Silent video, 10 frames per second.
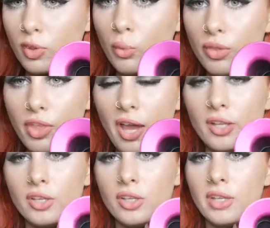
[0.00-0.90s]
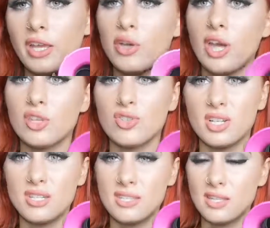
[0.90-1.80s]
With that, you can get your hair
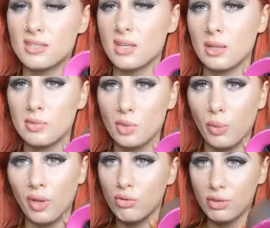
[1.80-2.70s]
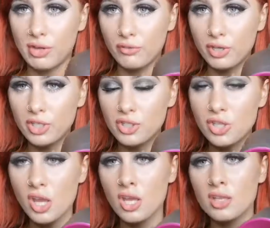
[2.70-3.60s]
dried 6 times quicker on
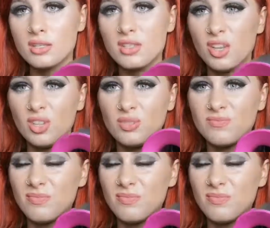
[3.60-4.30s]
average. So